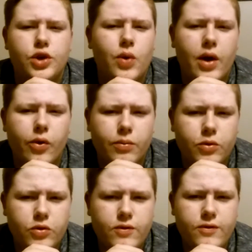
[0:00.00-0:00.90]
do I
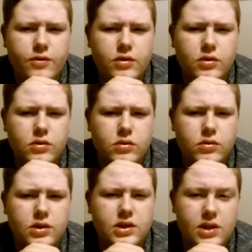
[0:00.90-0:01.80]
remove
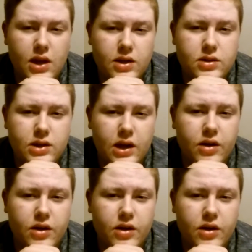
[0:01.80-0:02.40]
the studs